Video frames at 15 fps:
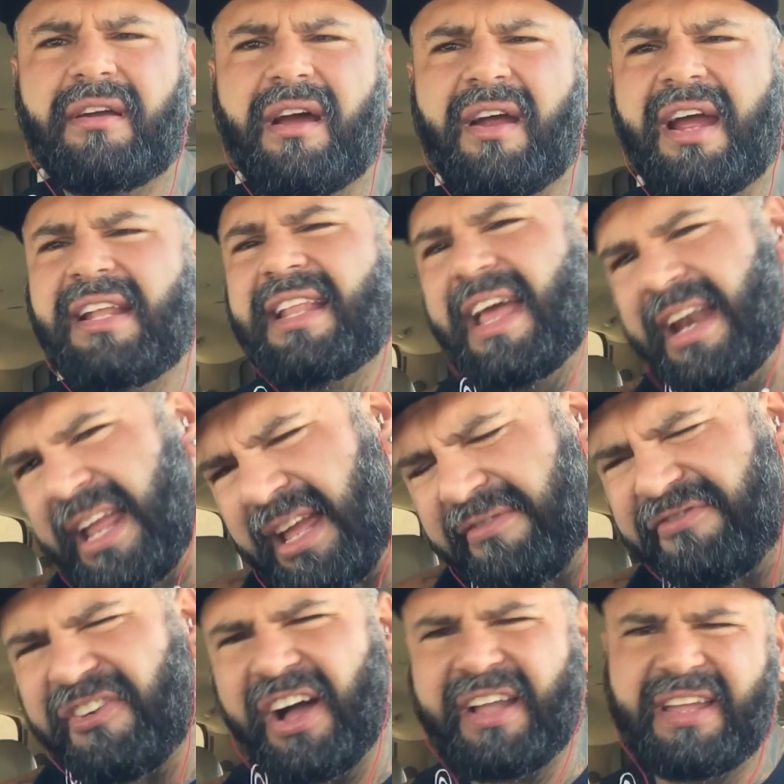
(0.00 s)
All right. Let
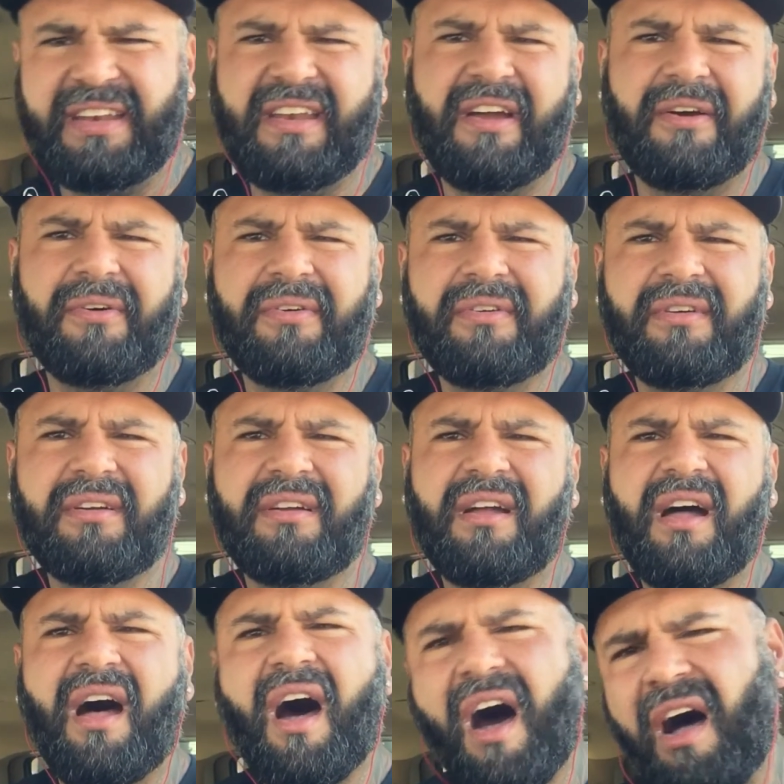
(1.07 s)
him fucking know.
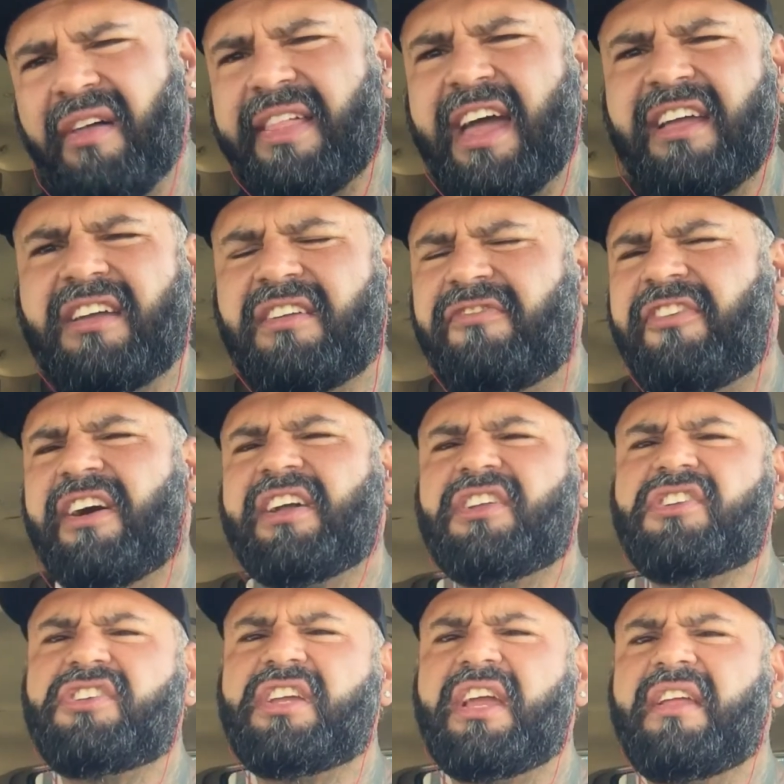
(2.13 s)
All that good
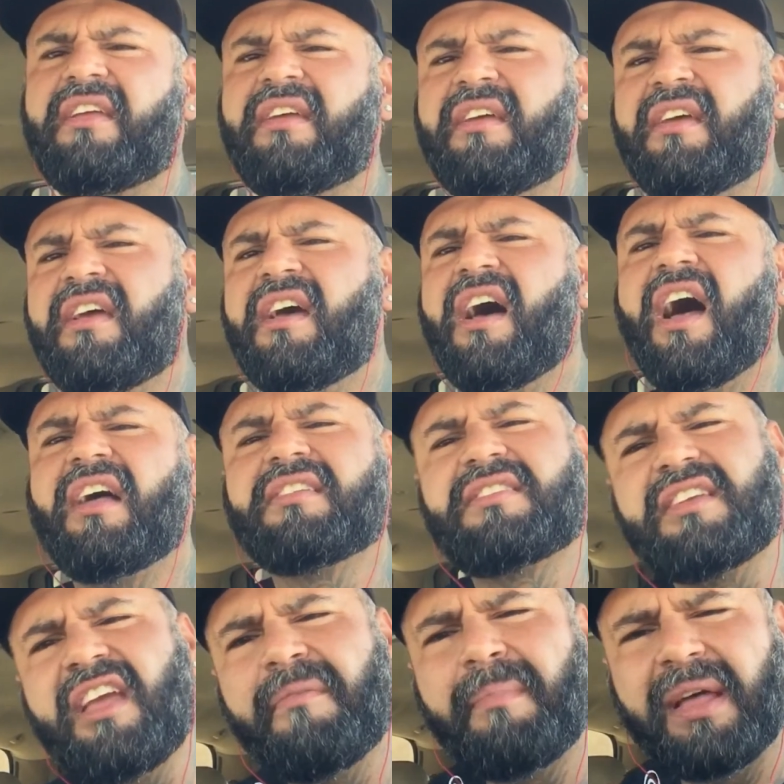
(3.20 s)
fucking shit. I'll
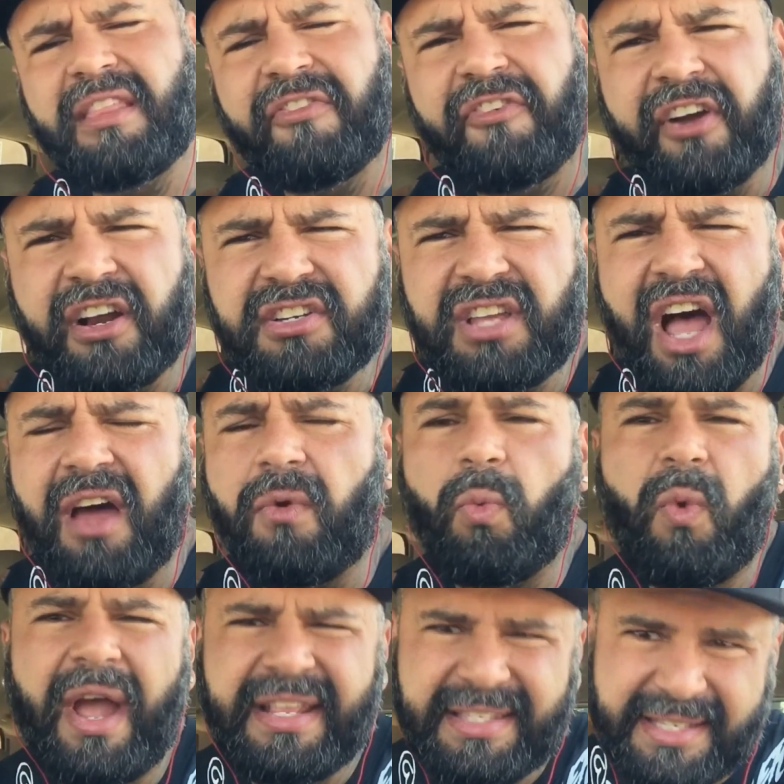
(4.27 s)
see you motherfuckers on
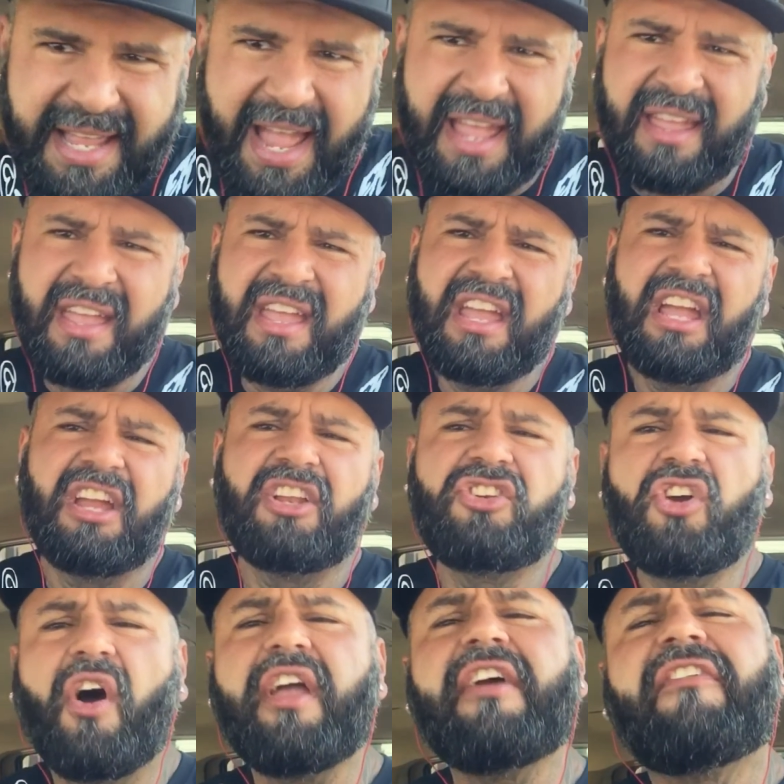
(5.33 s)
Wednesday.
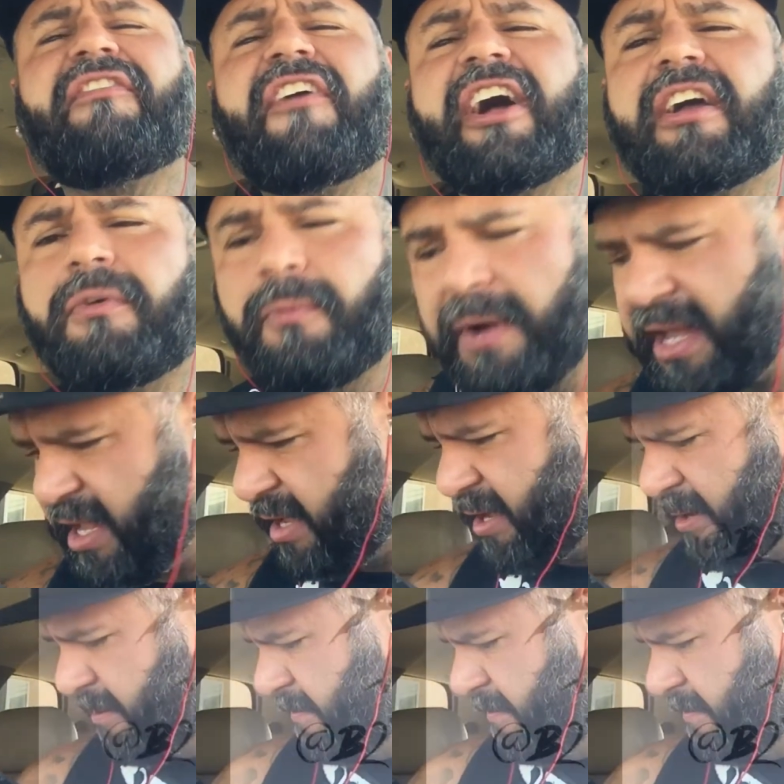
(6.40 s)
Enjoy your fucking week.